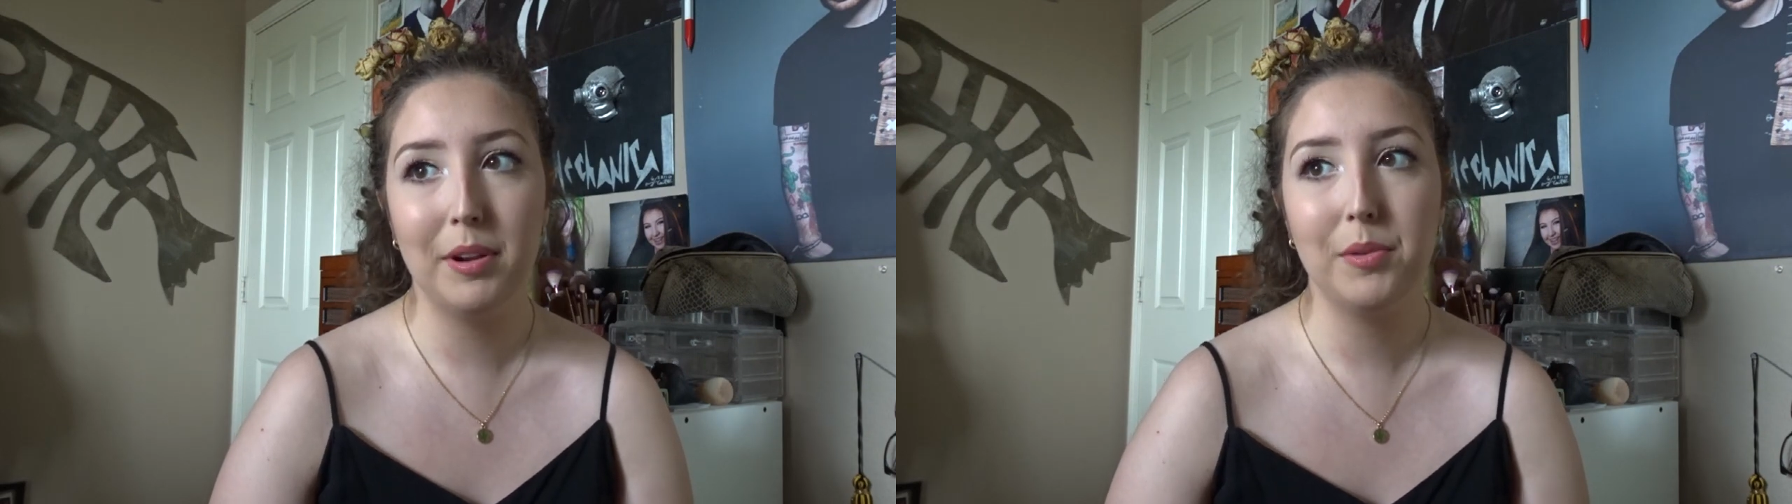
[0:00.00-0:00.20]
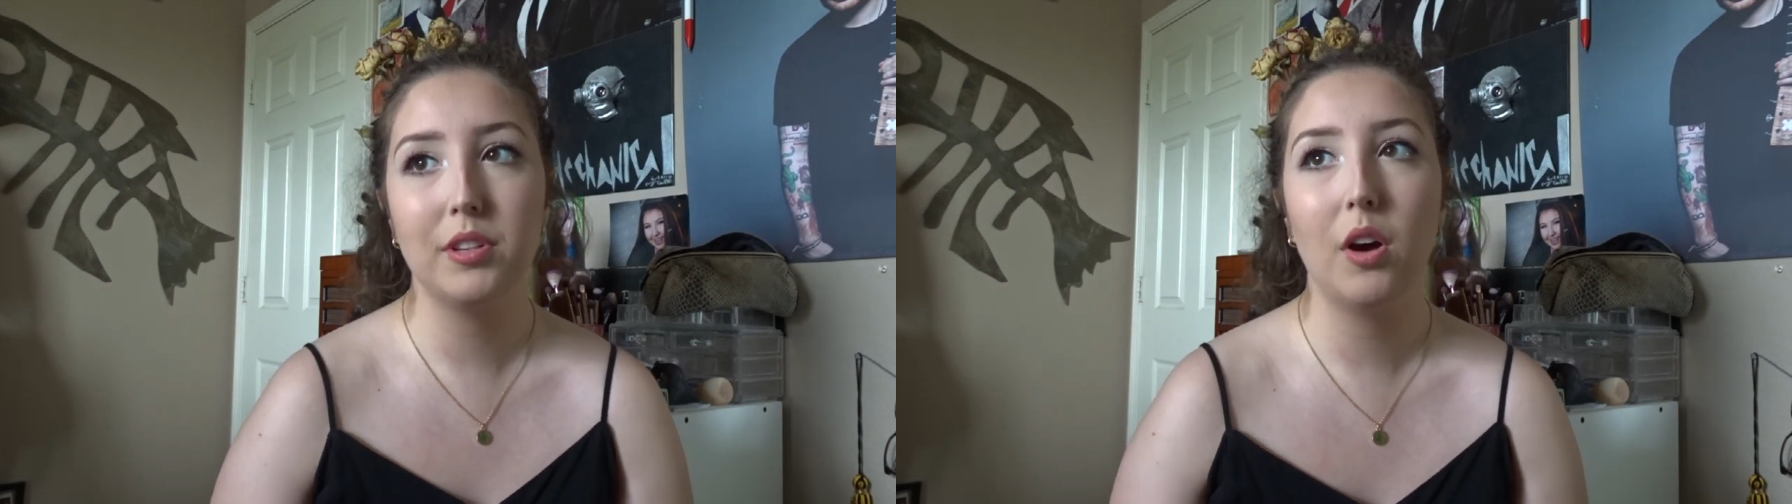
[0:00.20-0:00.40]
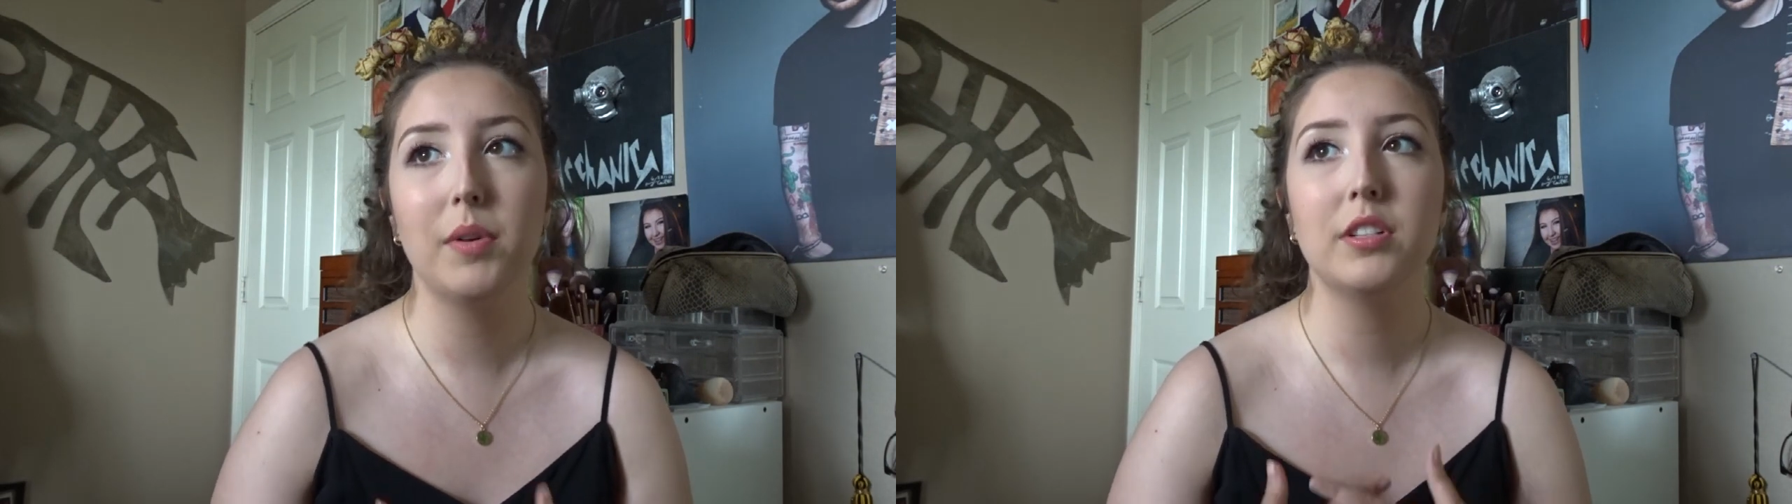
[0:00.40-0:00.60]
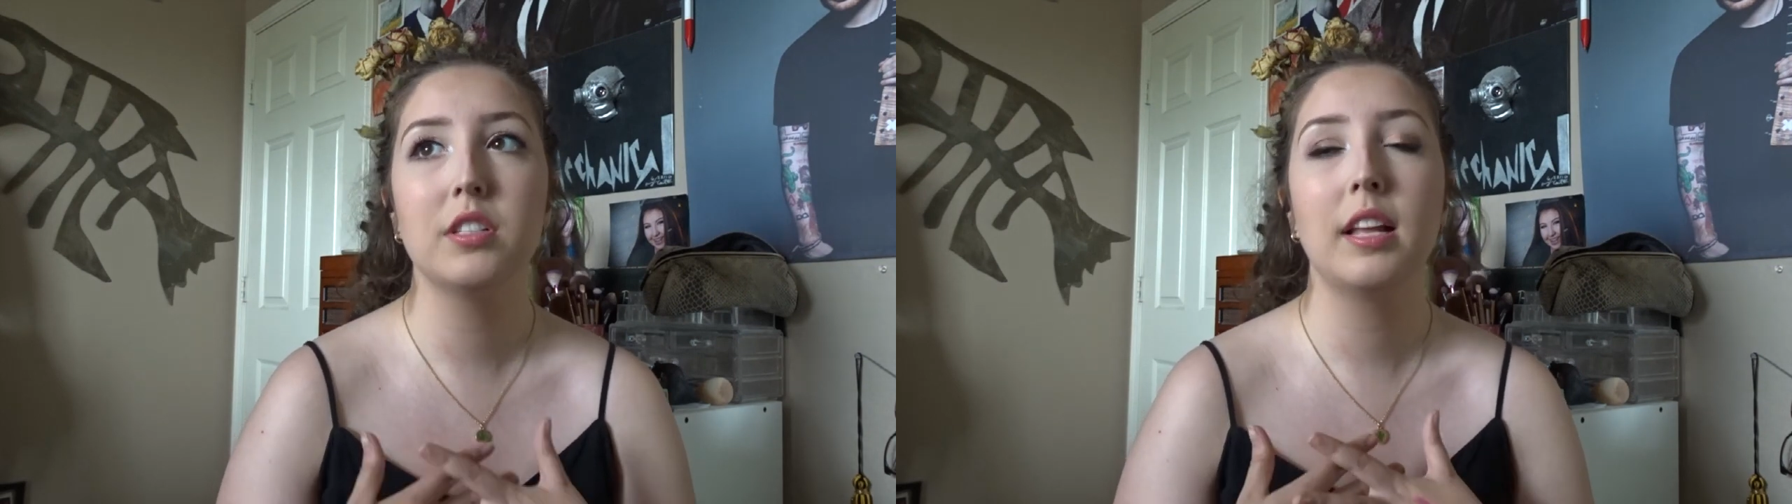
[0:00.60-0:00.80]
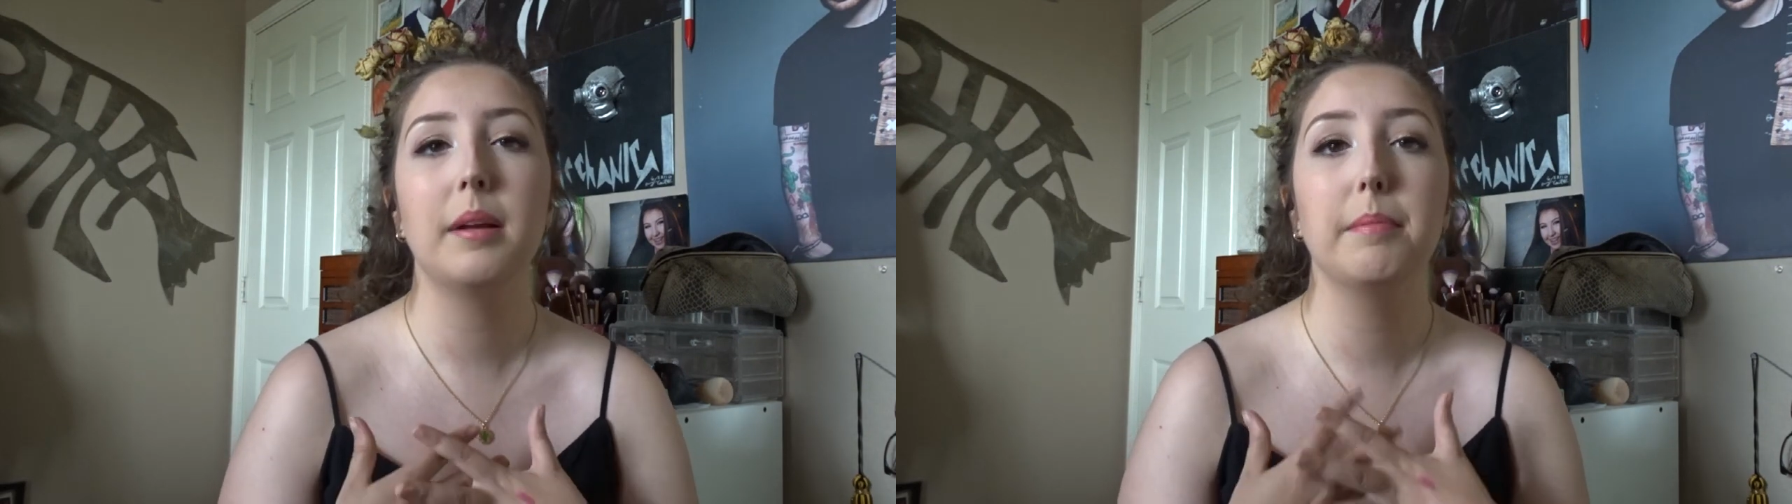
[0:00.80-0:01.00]
and it was always
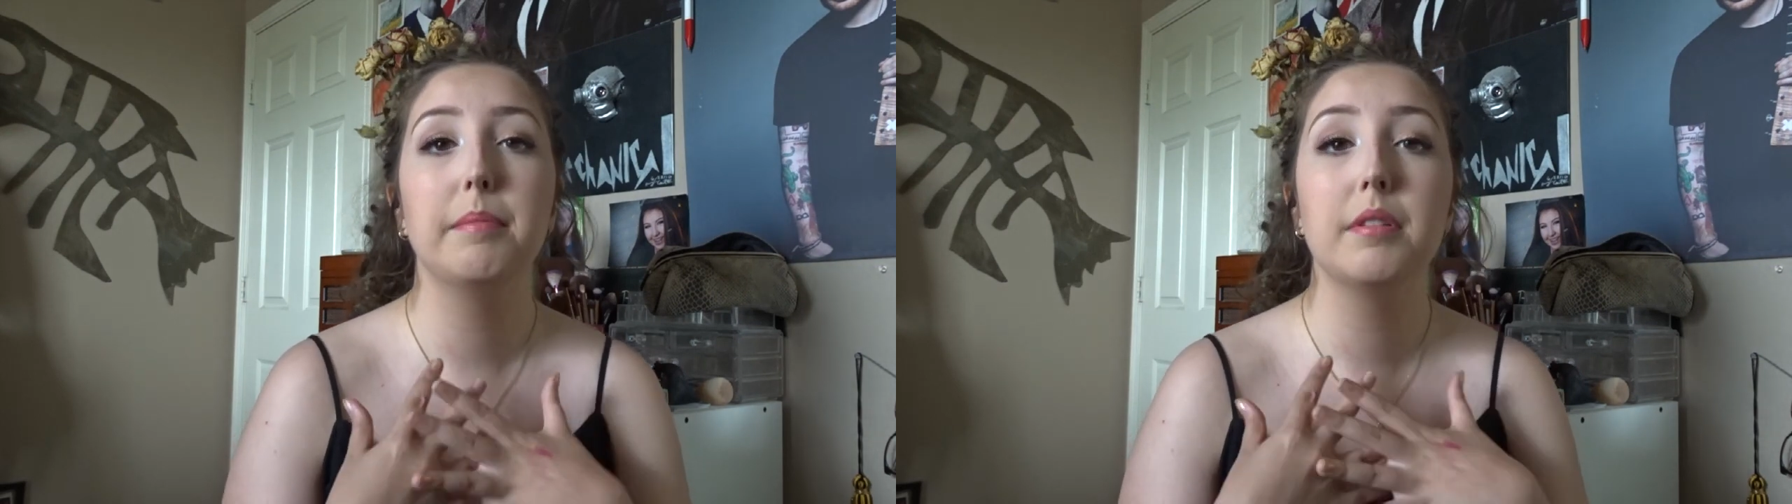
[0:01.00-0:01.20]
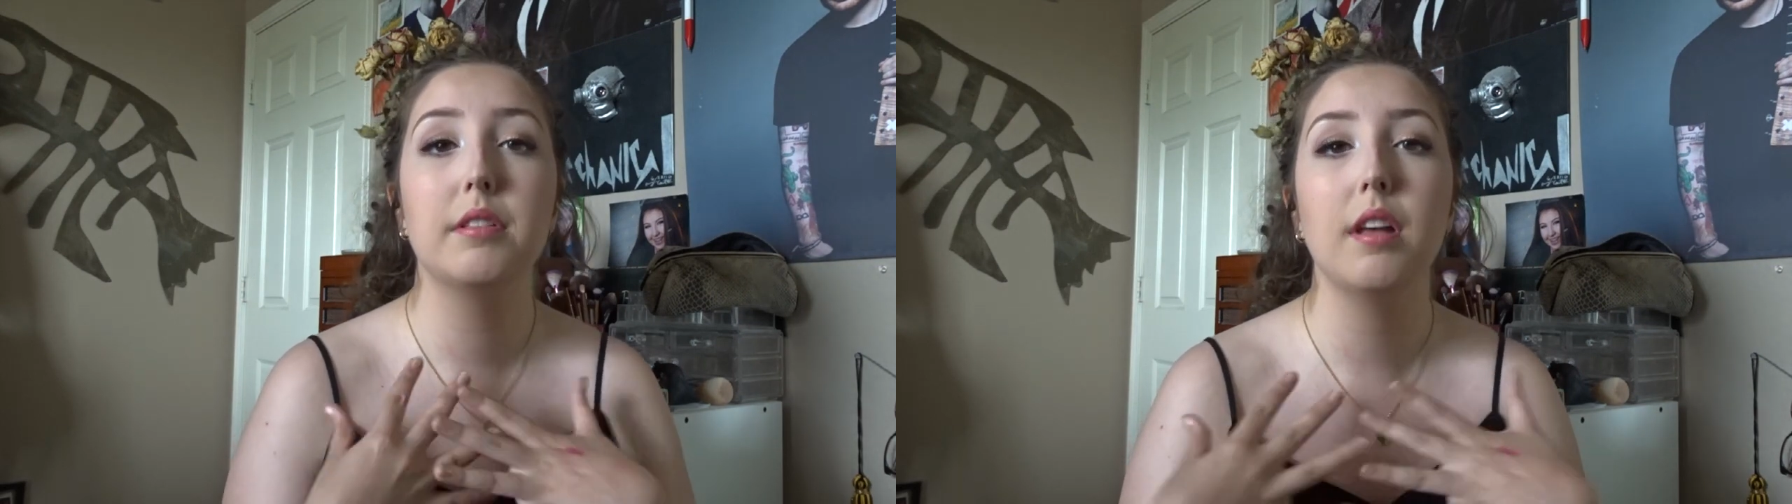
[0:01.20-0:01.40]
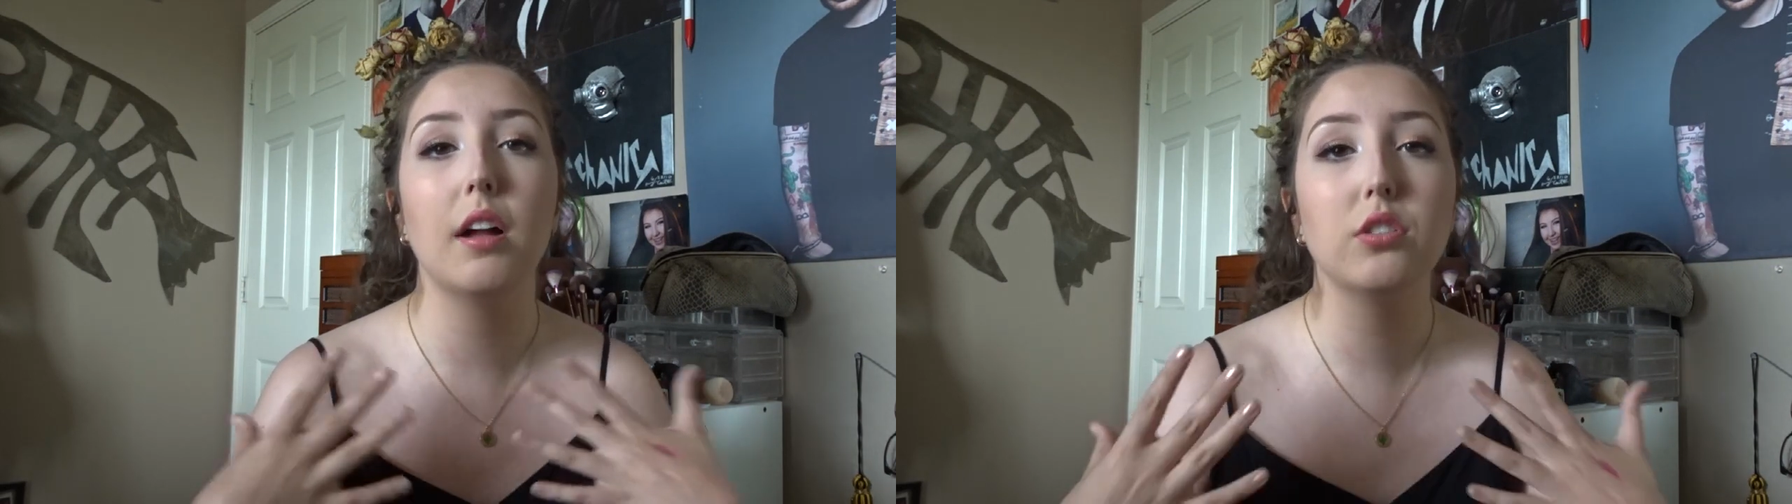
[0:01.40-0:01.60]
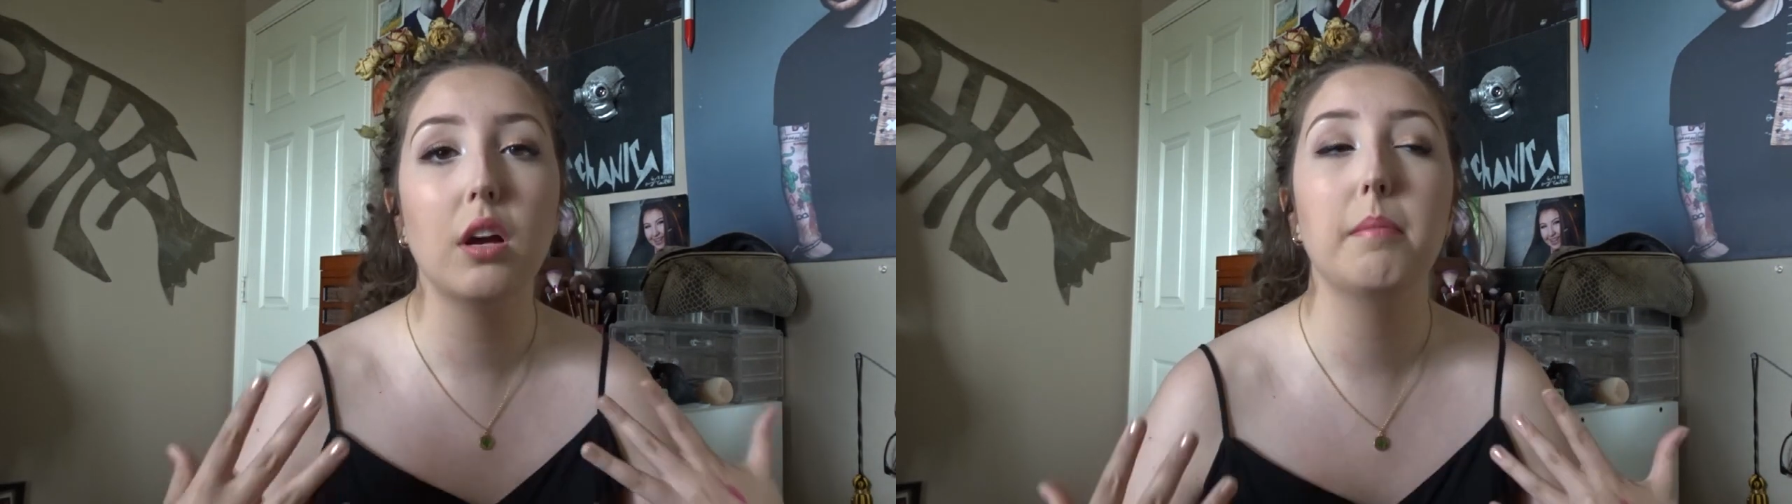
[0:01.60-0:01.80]
just like such